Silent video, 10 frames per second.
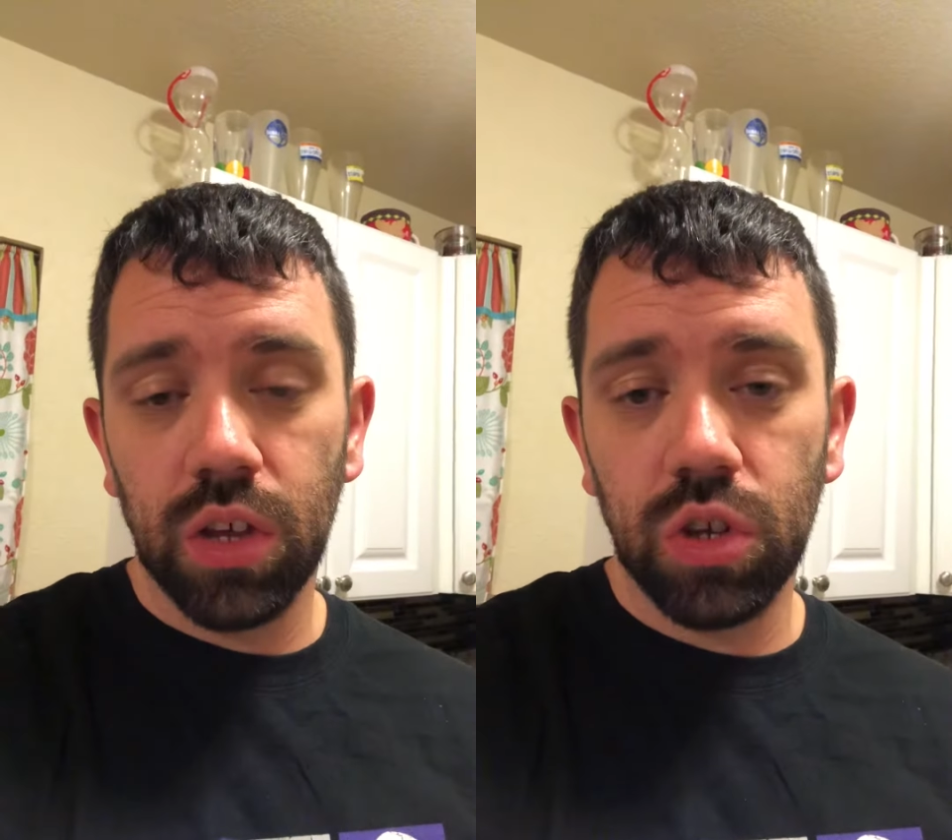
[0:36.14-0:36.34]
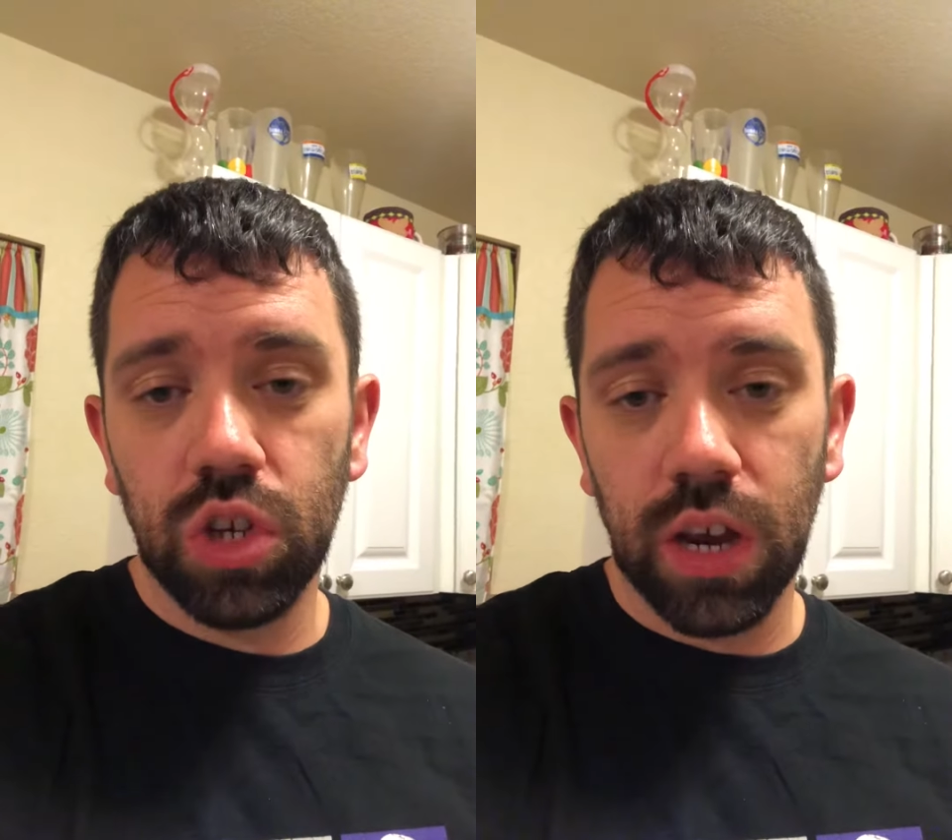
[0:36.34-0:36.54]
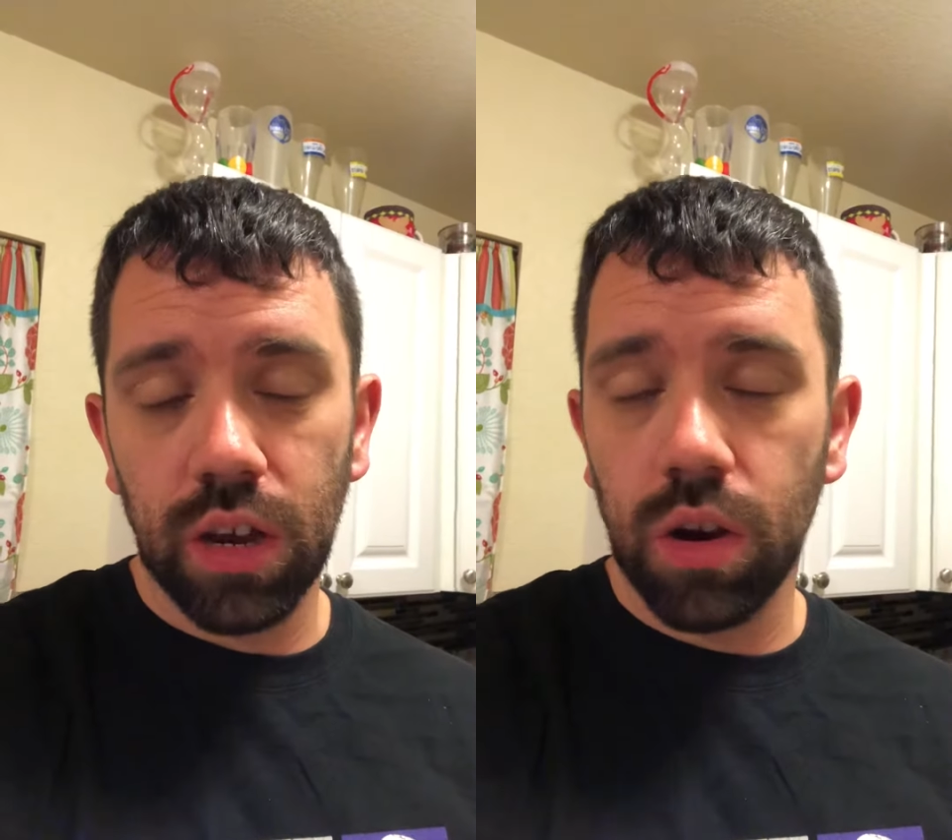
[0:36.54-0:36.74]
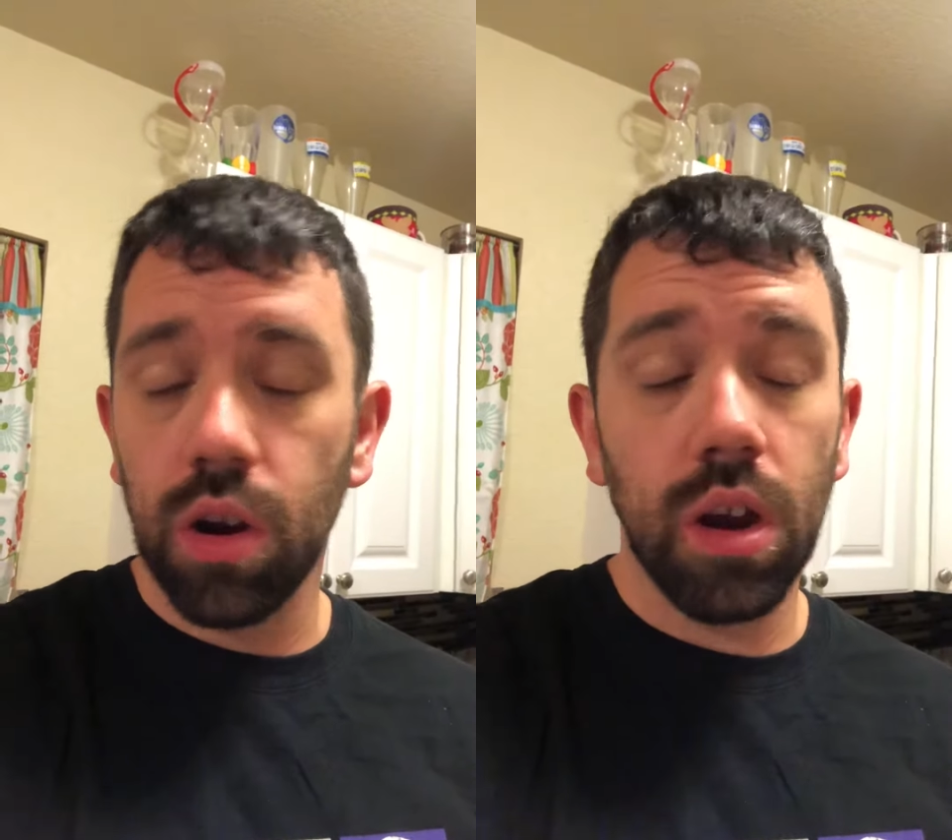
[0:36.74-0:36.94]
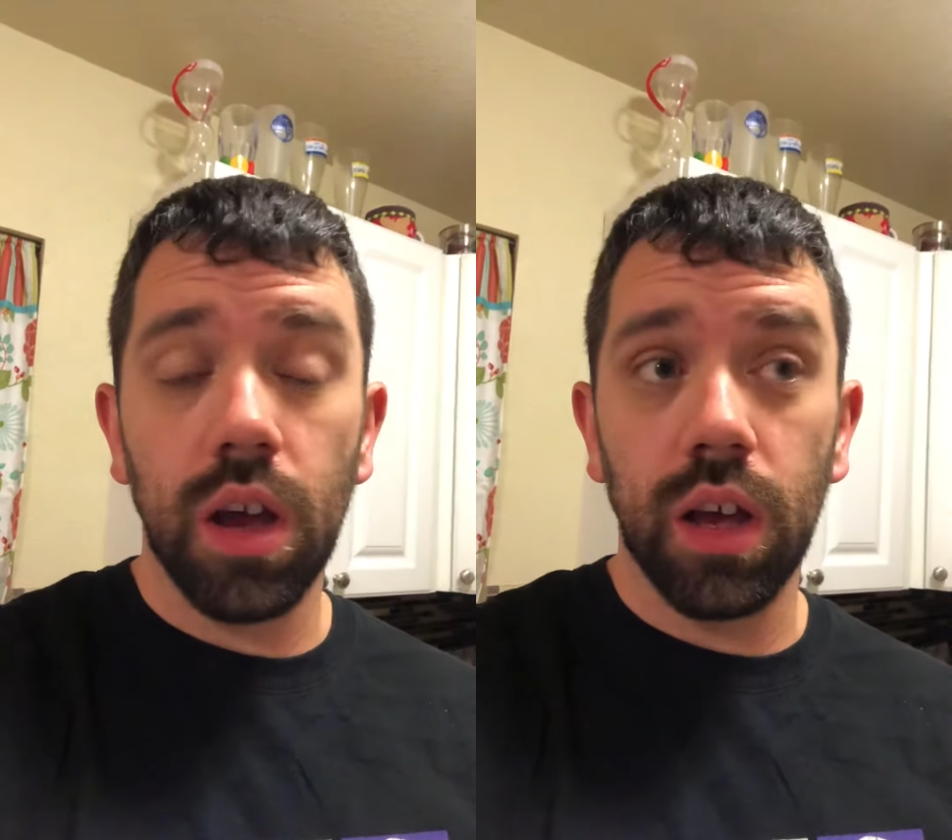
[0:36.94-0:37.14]
Jan-
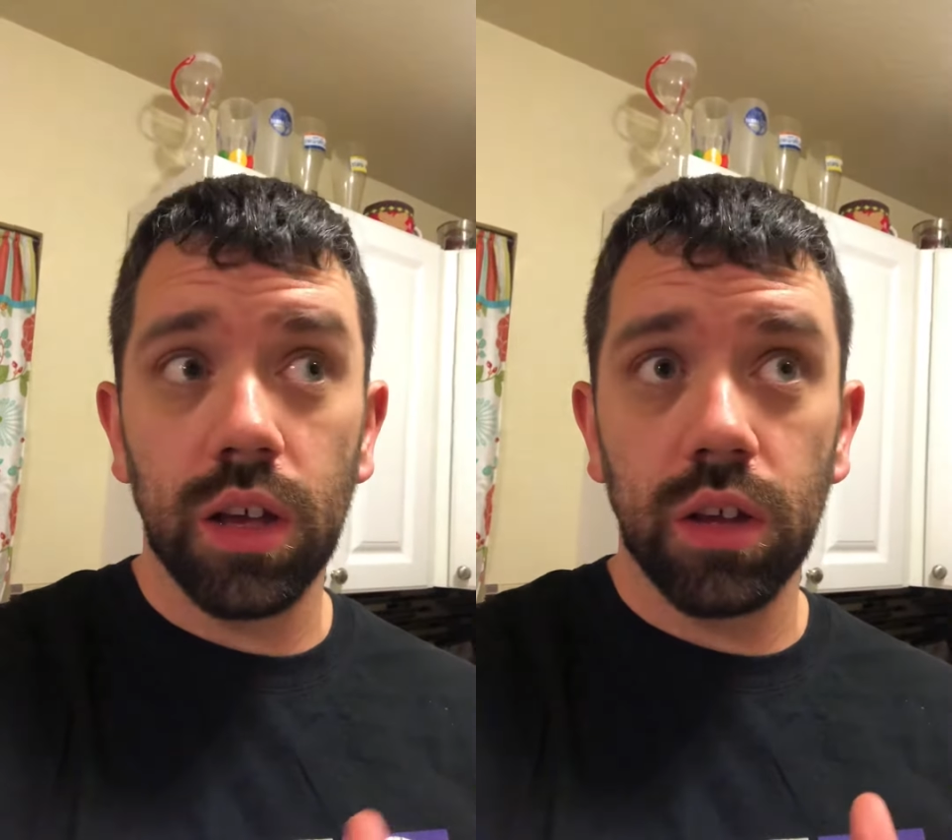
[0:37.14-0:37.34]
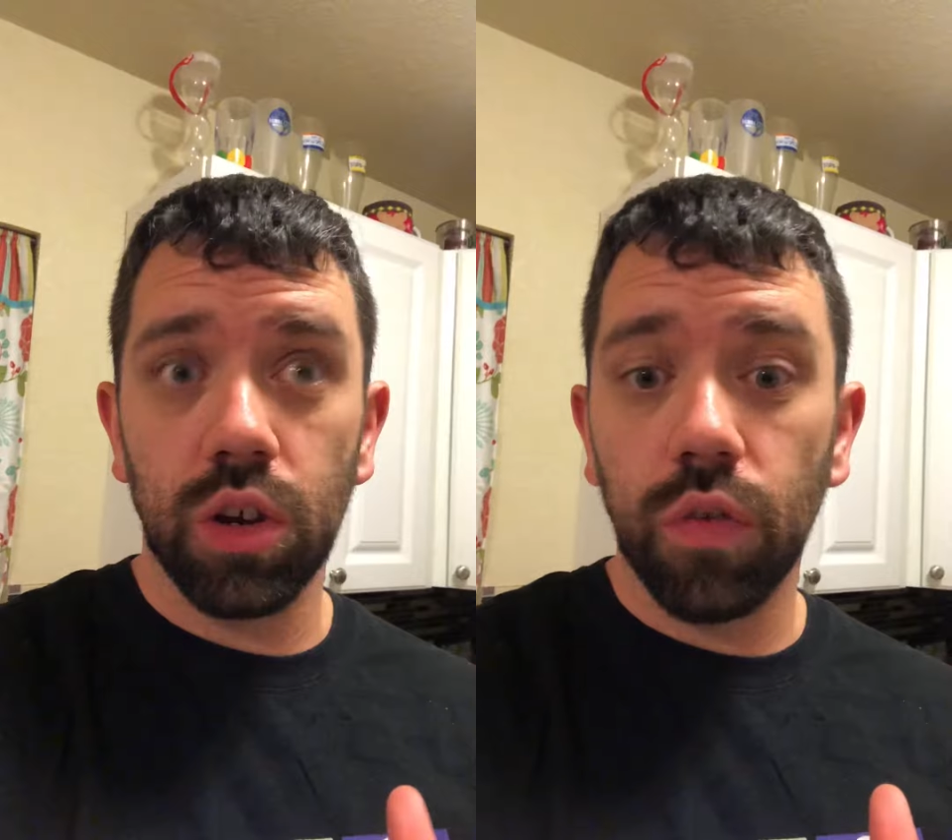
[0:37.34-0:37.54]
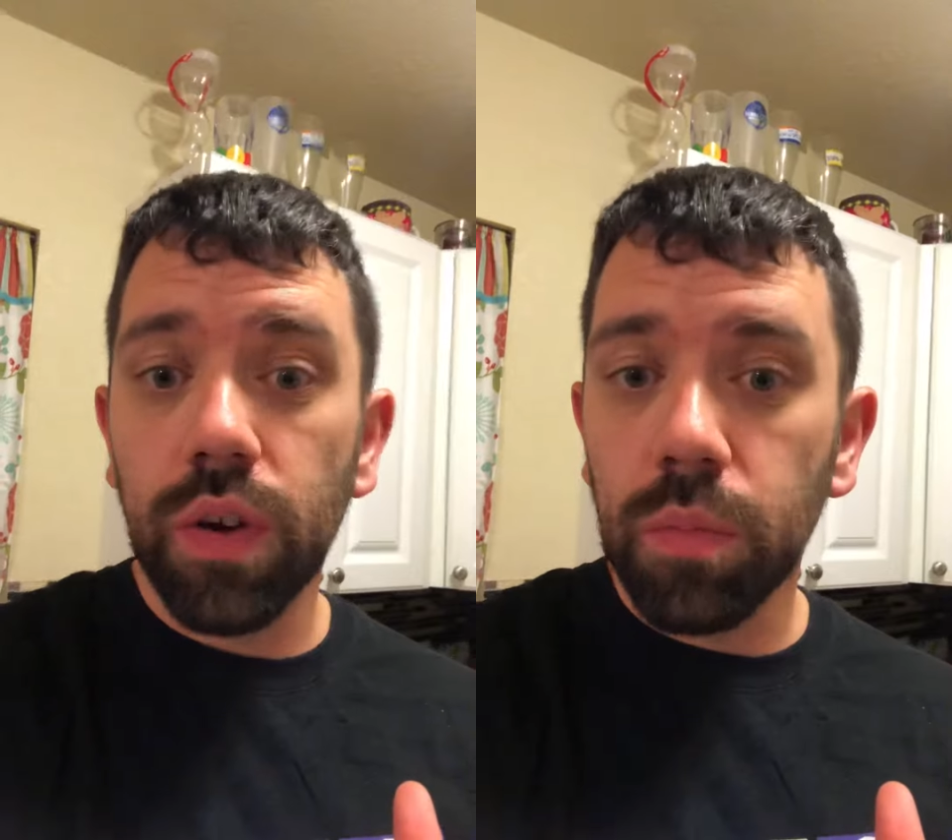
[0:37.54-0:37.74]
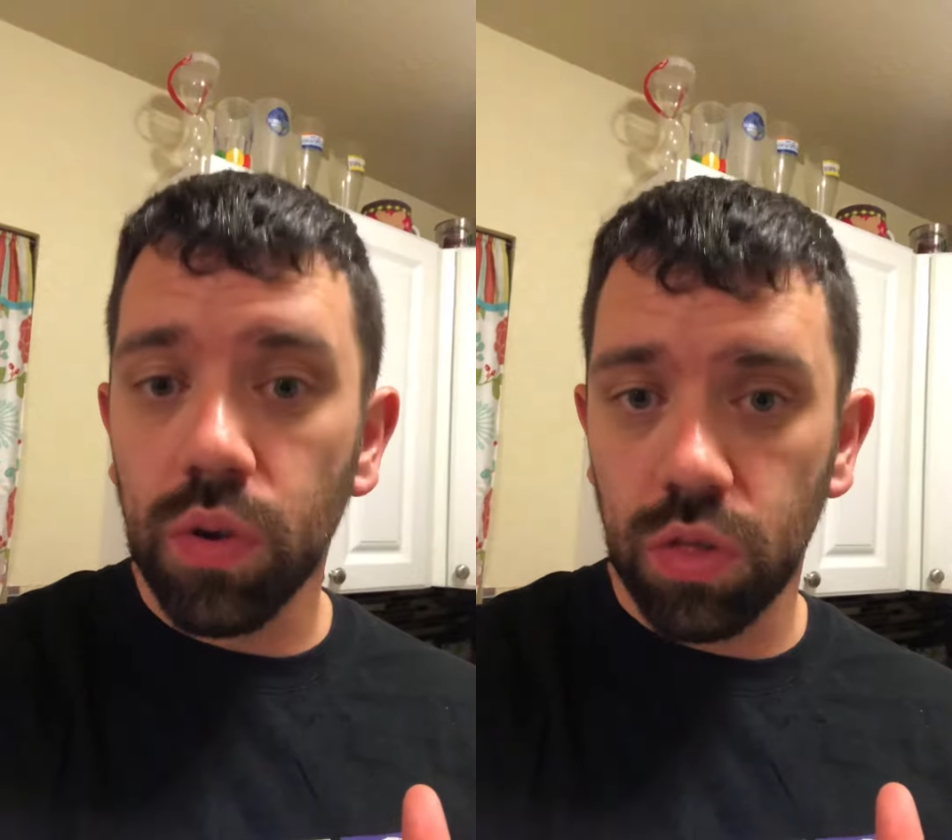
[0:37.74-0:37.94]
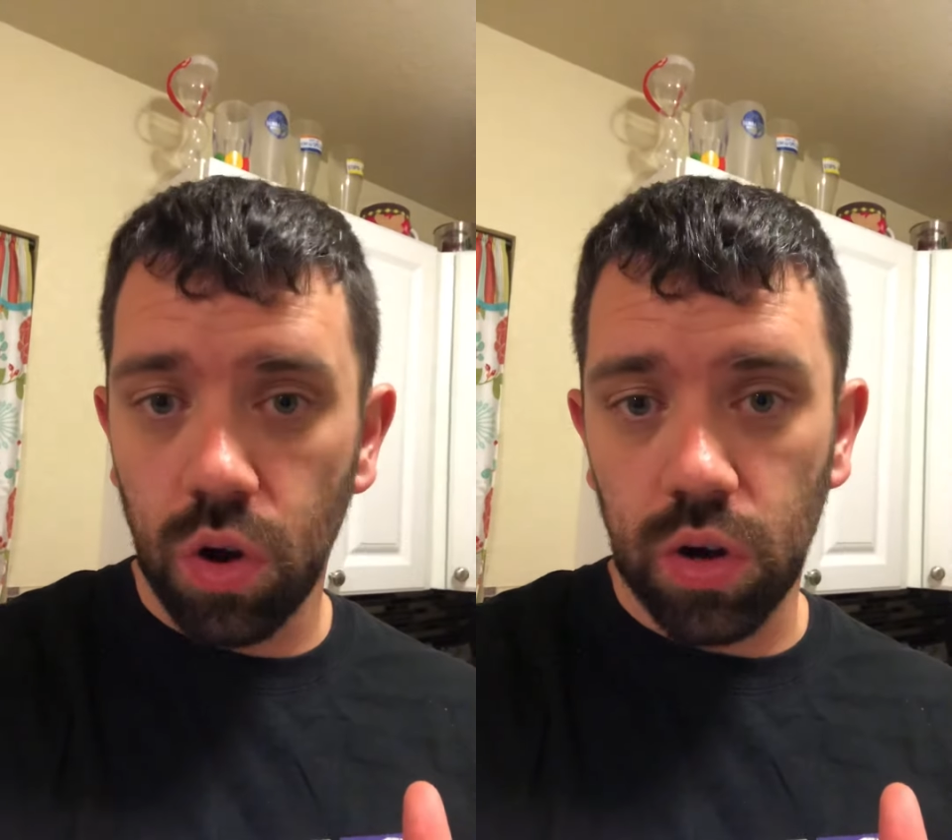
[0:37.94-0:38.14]
or uh, November
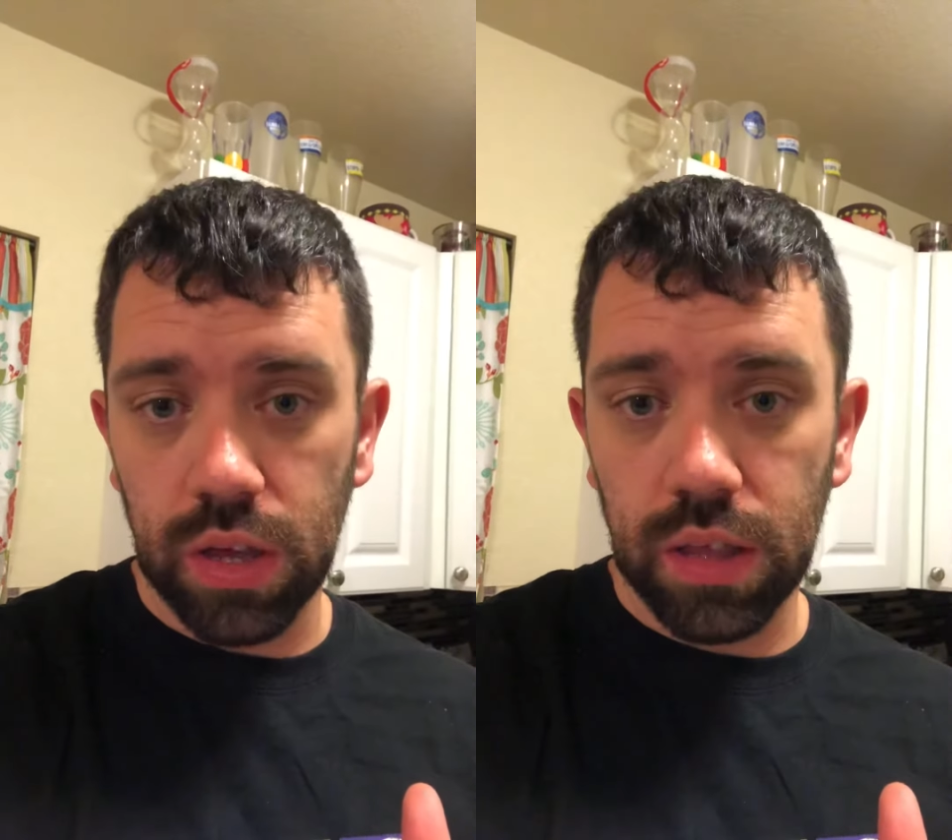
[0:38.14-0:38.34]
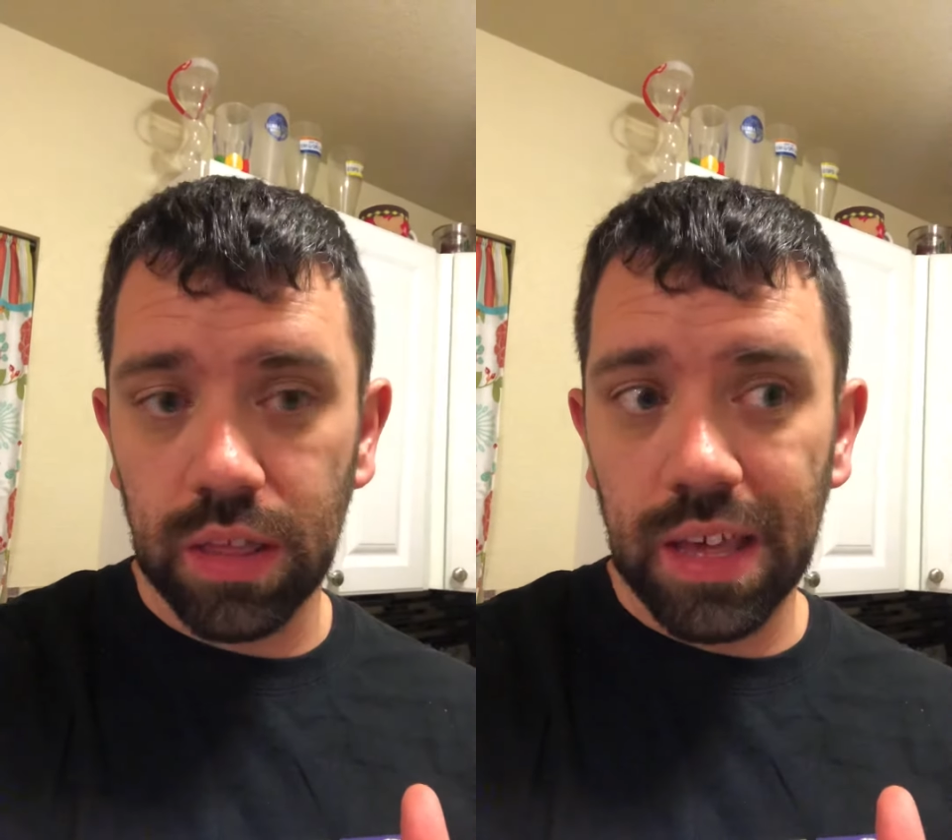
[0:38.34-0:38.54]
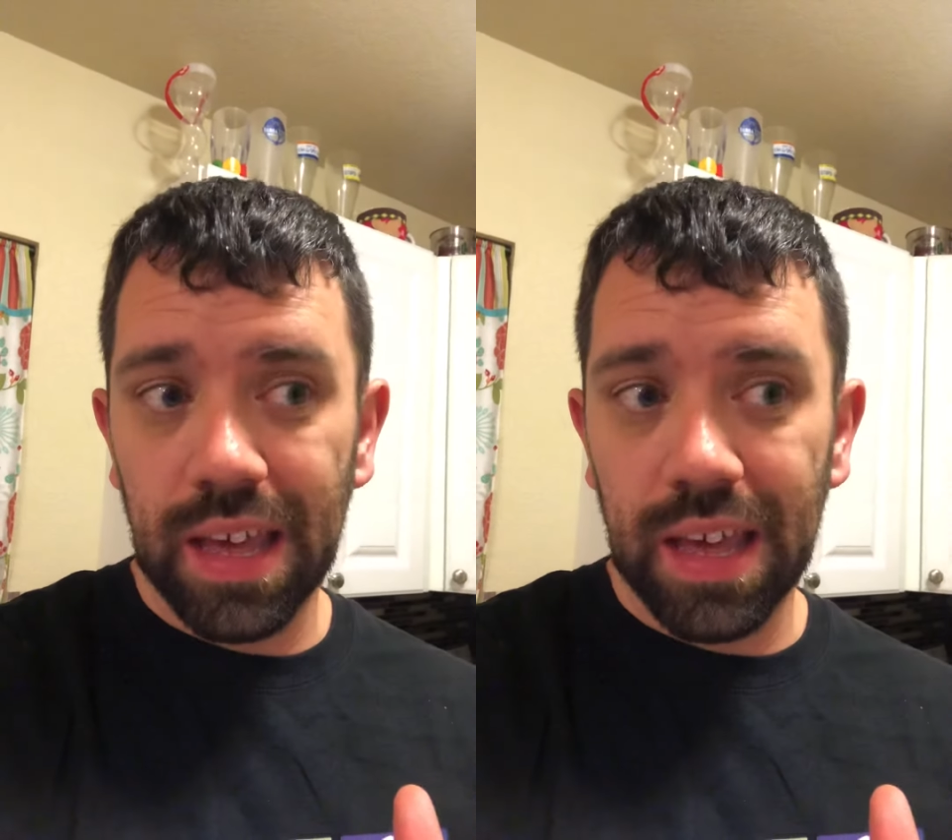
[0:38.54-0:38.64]
30th.